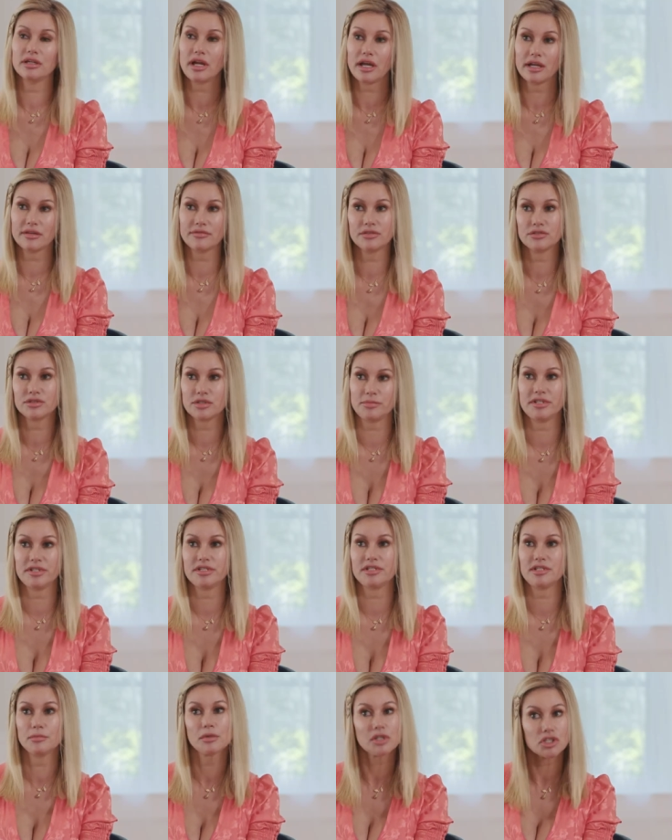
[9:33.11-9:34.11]
I've learned to play
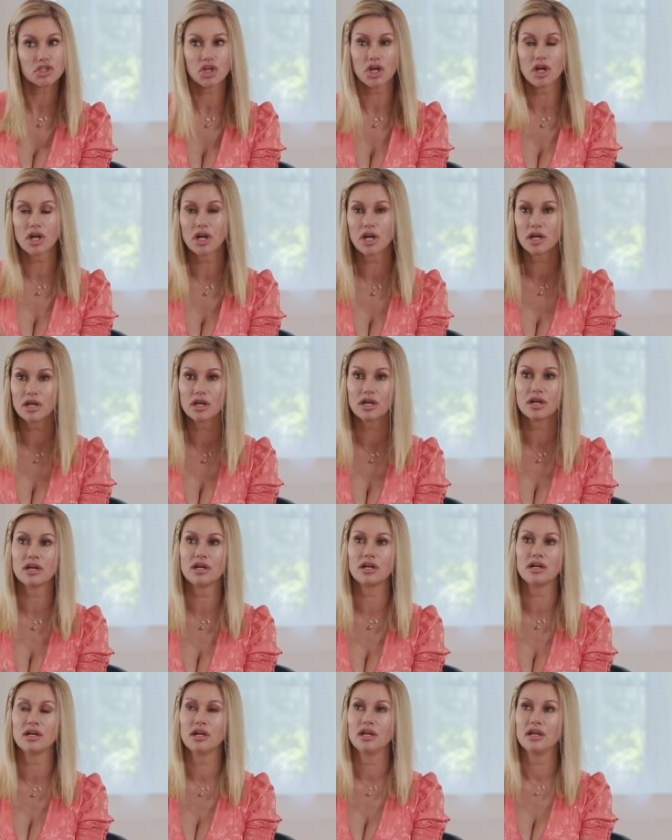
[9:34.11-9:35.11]
some
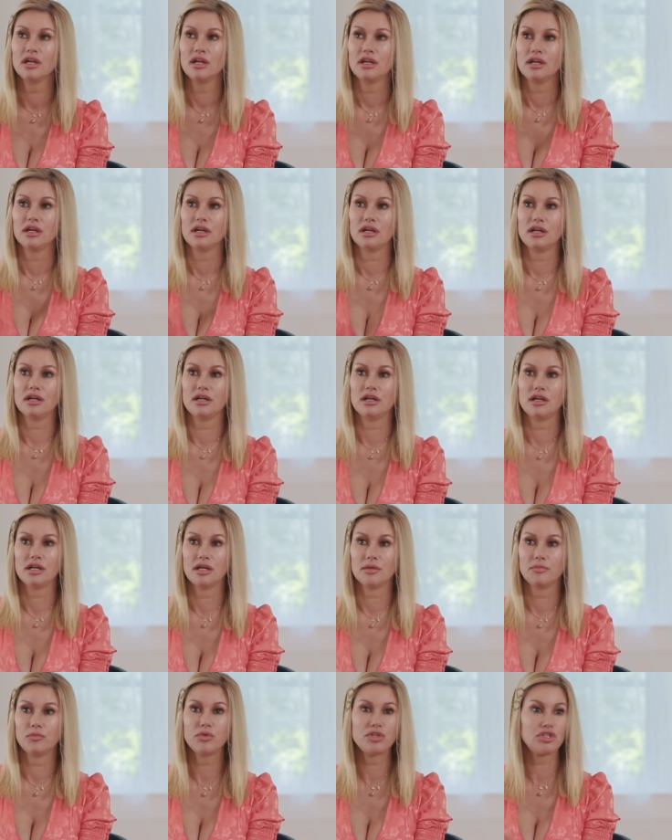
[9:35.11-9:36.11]
guitar. Nice.
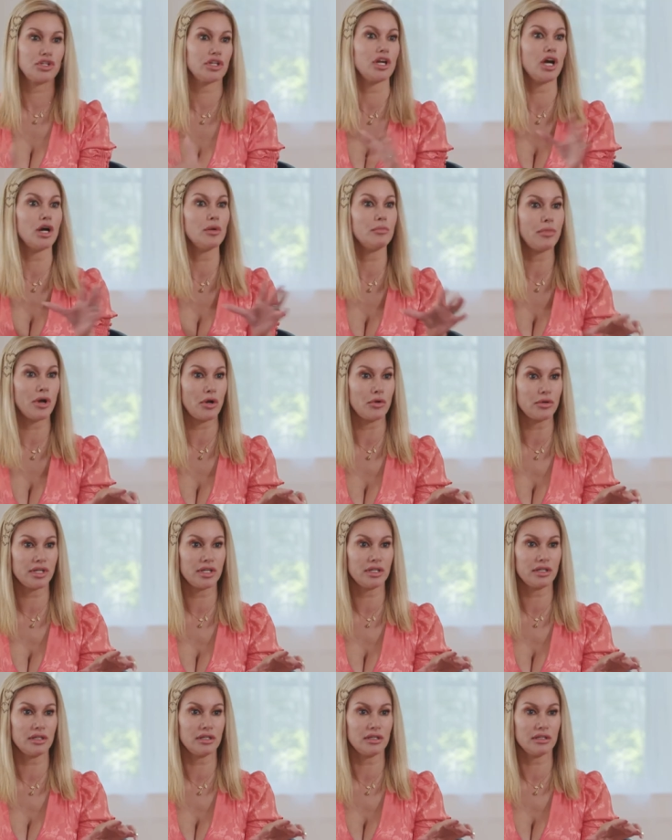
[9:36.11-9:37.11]
Um, we took a
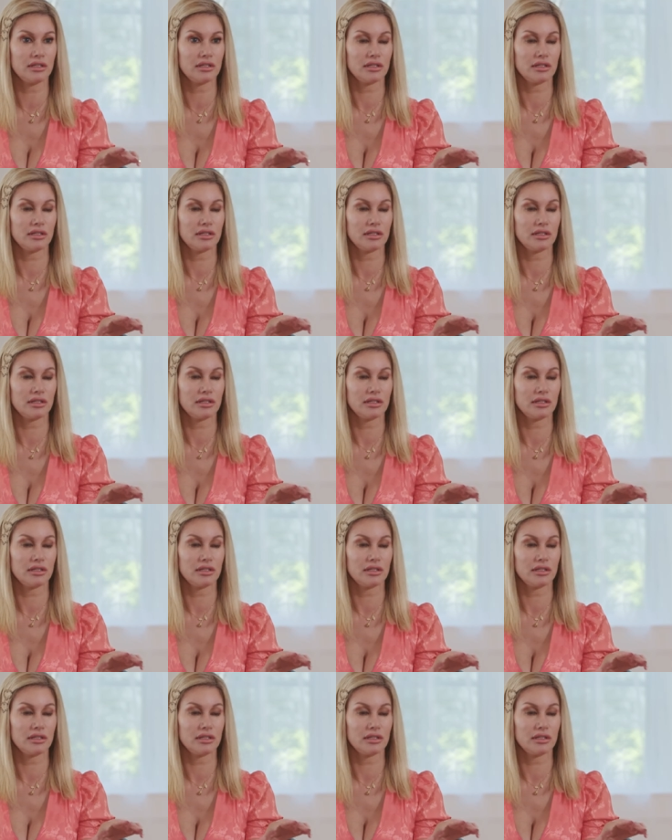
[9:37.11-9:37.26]
boating